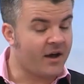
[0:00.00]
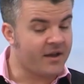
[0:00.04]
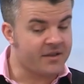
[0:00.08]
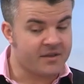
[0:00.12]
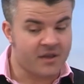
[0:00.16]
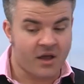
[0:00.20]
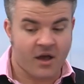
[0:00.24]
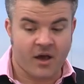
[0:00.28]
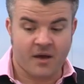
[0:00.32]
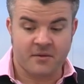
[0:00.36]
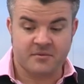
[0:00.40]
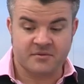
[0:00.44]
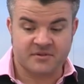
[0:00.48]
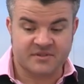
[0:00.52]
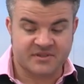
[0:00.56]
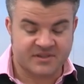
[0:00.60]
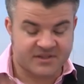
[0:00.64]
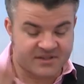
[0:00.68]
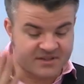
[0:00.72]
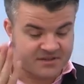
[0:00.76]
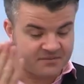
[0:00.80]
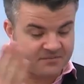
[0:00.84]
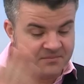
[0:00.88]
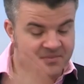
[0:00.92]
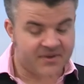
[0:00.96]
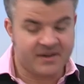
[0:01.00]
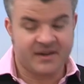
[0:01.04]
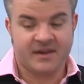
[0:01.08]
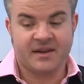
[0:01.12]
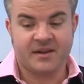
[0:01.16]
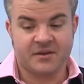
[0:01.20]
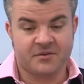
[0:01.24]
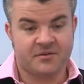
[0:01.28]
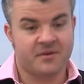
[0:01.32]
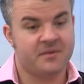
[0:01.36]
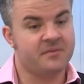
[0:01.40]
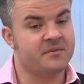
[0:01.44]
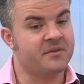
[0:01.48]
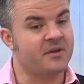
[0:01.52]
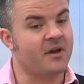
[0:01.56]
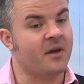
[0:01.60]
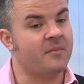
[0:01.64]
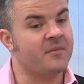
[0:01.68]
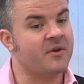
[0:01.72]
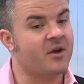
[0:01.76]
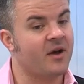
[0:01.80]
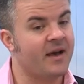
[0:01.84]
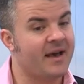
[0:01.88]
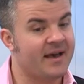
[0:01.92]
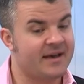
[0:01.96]
I I would completely agree with you. I
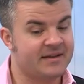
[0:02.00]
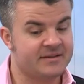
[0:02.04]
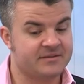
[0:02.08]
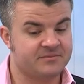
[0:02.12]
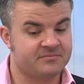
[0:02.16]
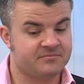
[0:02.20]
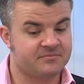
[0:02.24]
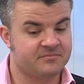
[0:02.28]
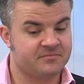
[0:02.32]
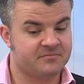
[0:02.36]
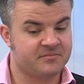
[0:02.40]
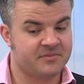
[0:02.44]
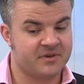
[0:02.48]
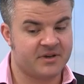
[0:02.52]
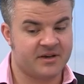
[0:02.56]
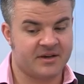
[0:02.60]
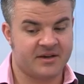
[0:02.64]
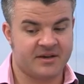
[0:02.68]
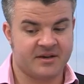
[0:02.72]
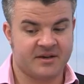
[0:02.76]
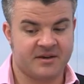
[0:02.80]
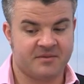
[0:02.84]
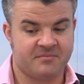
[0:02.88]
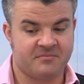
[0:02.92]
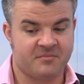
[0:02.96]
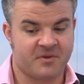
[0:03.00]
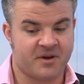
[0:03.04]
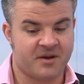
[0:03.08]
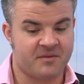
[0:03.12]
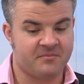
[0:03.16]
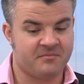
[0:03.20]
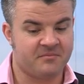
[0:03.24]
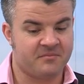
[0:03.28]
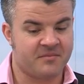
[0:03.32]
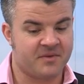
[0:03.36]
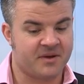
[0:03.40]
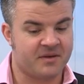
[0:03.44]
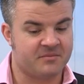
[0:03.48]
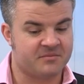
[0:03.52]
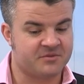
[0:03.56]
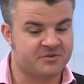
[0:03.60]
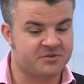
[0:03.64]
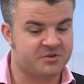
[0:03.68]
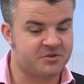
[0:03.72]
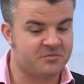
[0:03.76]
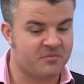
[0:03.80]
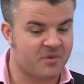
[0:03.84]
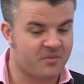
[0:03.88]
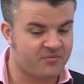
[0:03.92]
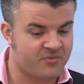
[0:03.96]
mean, I had. Uh, my, my
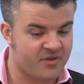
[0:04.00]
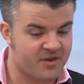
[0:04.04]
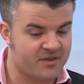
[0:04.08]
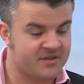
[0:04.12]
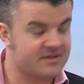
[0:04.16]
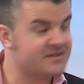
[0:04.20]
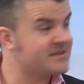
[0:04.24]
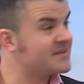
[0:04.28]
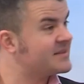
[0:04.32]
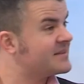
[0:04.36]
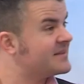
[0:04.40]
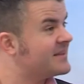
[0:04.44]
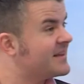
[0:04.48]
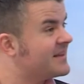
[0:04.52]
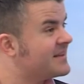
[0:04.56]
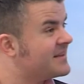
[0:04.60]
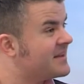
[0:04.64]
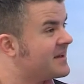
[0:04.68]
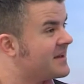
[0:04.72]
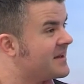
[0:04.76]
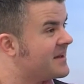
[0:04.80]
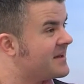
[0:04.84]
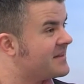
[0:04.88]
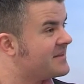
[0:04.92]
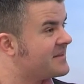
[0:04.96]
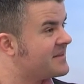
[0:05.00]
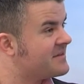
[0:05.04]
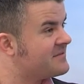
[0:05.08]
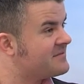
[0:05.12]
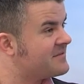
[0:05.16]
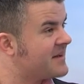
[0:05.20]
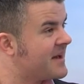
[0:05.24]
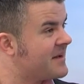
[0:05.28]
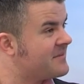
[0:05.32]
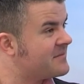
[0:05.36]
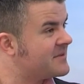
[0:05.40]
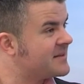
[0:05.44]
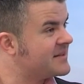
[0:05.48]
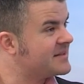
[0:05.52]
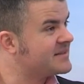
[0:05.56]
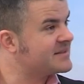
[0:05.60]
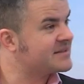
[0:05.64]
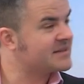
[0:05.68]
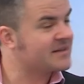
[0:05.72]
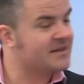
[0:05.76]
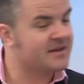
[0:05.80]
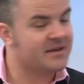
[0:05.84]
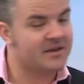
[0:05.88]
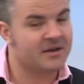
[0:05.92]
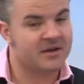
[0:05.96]
two of my brothers and, and their and their
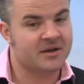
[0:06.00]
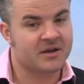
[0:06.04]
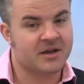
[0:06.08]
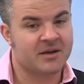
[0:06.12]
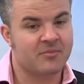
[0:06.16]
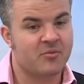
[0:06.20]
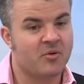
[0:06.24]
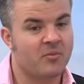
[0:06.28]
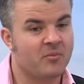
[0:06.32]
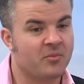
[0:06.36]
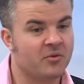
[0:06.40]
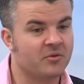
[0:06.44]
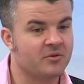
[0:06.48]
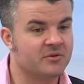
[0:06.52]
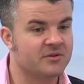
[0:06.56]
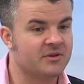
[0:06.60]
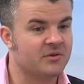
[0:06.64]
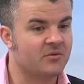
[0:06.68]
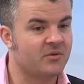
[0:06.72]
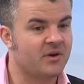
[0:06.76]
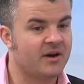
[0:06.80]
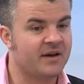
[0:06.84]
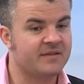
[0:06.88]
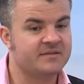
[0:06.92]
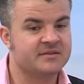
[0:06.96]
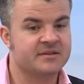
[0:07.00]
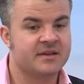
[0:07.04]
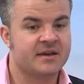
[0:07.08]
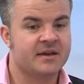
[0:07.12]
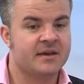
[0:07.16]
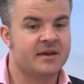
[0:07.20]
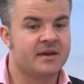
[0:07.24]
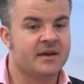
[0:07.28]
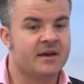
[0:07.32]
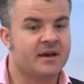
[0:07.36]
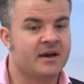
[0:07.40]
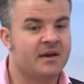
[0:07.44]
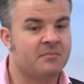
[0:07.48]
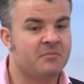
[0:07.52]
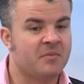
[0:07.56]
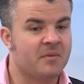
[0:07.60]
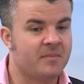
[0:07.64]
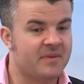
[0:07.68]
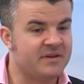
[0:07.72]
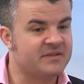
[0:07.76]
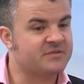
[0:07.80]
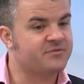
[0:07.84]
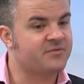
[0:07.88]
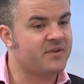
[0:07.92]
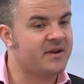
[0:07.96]
families uh, come on board, their wives, uh, my
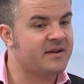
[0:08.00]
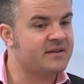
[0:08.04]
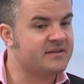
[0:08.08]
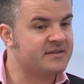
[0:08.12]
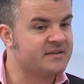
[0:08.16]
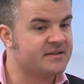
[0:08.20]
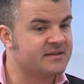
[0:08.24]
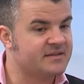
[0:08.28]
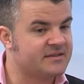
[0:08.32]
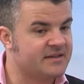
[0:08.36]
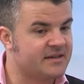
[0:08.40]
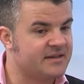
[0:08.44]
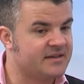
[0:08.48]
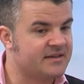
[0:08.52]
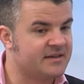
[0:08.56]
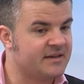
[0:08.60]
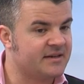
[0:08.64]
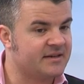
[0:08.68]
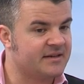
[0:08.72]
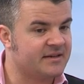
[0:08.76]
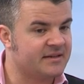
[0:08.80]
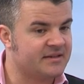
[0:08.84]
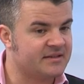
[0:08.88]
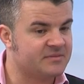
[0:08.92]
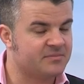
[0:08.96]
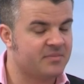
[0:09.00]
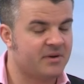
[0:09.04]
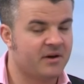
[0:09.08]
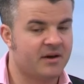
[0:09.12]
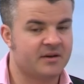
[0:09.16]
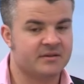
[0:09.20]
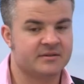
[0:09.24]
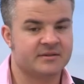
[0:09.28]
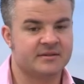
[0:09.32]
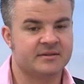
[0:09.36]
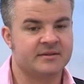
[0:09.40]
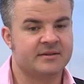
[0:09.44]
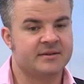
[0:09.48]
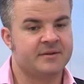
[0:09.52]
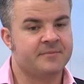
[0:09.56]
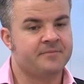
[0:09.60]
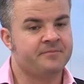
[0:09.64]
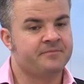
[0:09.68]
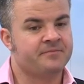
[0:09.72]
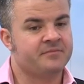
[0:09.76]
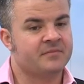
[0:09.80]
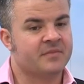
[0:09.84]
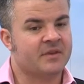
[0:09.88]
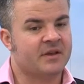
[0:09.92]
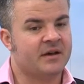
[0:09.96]
best friend and his and, and, and his partner,
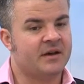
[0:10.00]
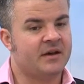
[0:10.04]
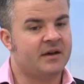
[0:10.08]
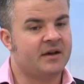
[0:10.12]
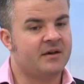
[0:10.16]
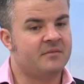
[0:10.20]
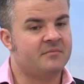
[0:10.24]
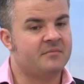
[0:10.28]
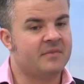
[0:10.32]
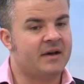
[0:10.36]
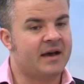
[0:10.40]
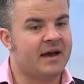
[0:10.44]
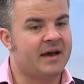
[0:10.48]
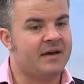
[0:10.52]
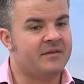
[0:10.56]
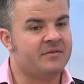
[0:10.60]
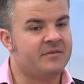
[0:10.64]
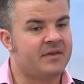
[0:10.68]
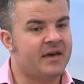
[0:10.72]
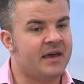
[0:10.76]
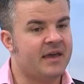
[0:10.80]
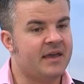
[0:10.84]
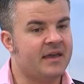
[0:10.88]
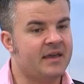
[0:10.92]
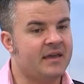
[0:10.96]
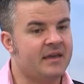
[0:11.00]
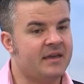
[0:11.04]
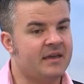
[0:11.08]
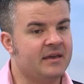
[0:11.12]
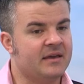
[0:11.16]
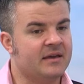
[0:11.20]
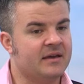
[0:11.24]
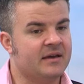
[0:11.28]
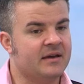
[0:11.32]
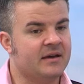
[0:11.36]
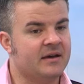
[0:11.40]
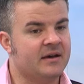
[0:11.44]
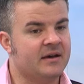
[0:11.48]
um, and they